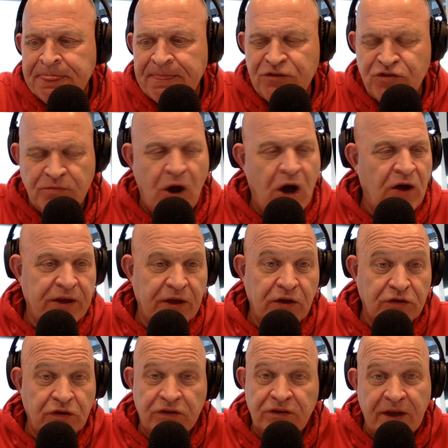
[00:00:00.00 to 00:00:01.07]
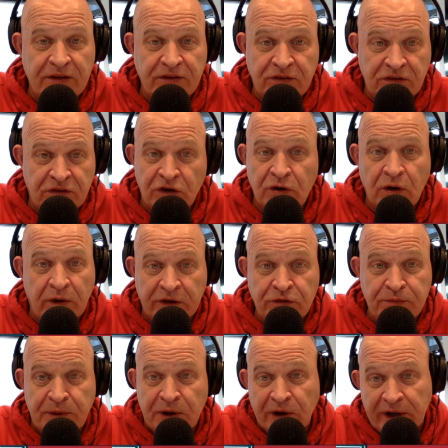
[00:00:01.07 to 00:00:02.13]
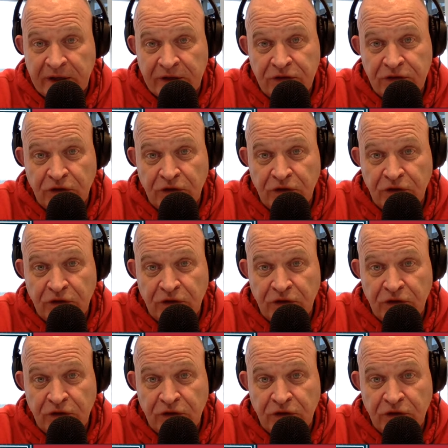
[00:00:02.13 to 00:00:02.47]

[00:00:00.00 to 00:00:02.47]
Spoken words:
Jamal Hill just has zero experience,